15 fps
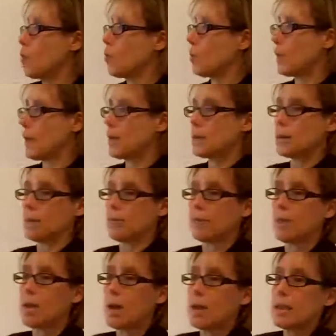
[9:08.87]
will end up
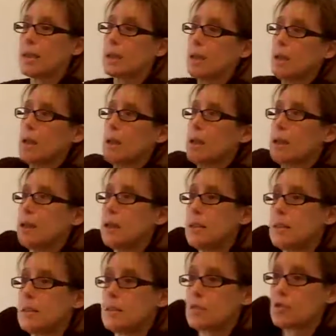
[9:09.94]
flying
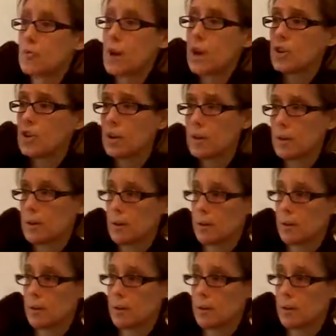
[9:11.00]
in this direction.